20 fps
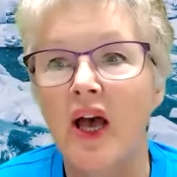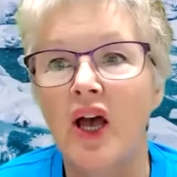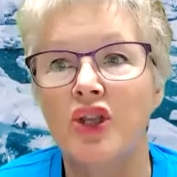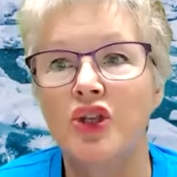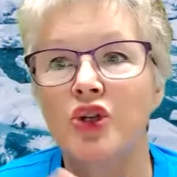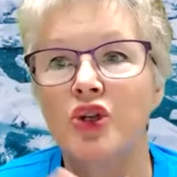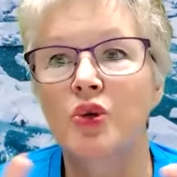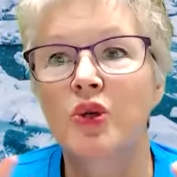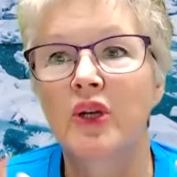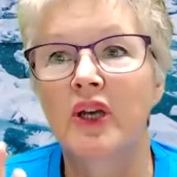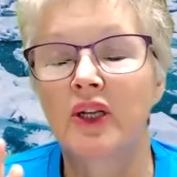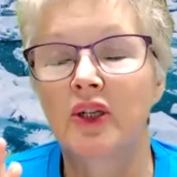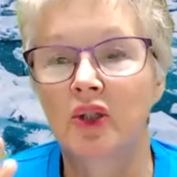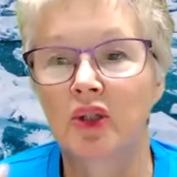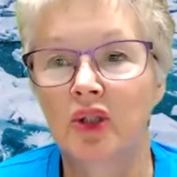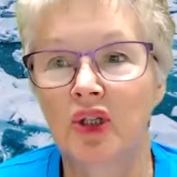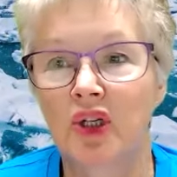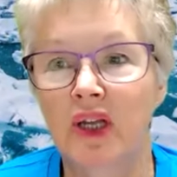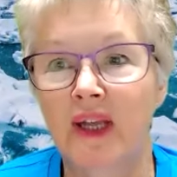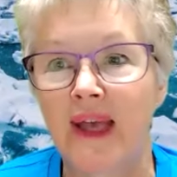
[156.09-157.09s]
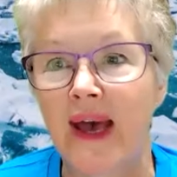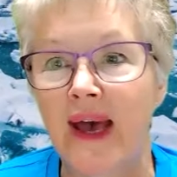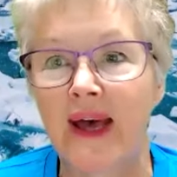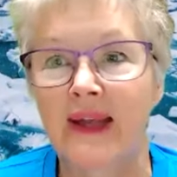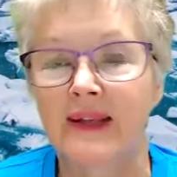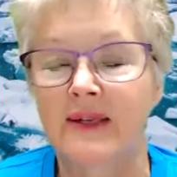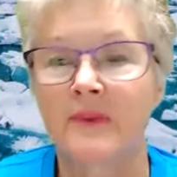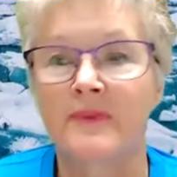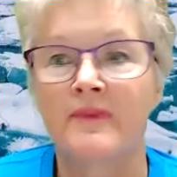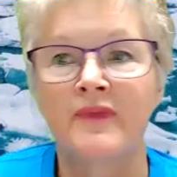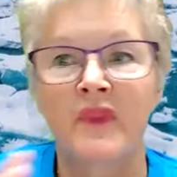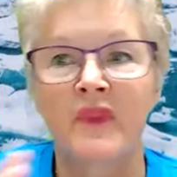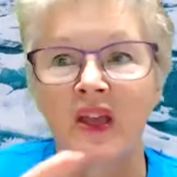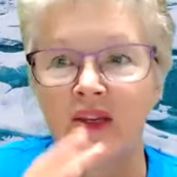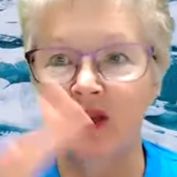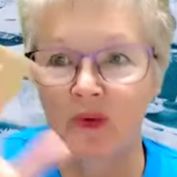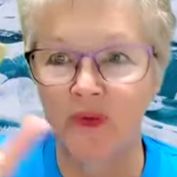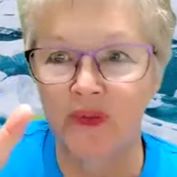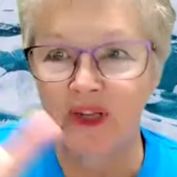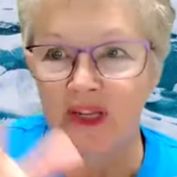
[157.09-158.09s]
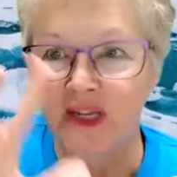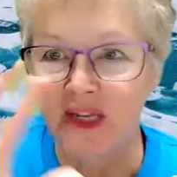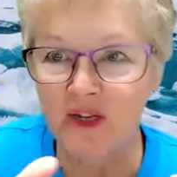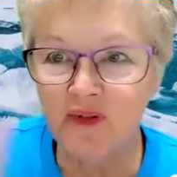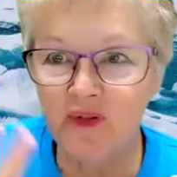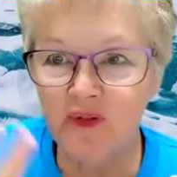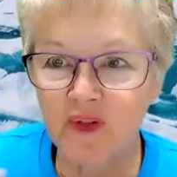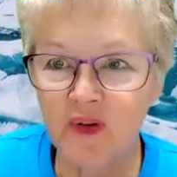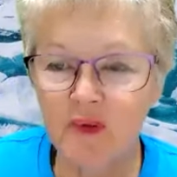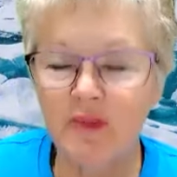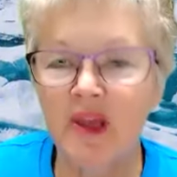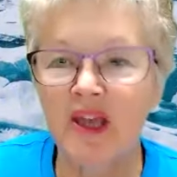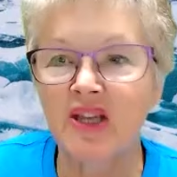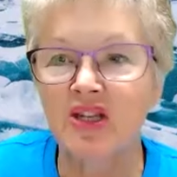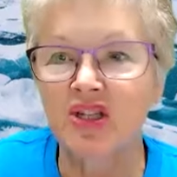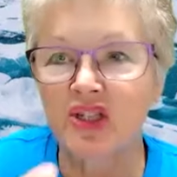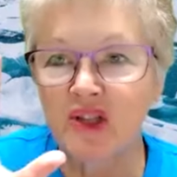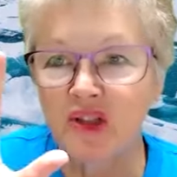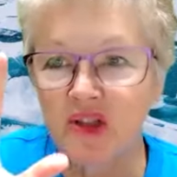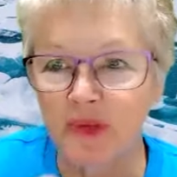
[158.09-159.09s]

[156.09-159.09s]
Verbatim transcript: You can look at you know, the information,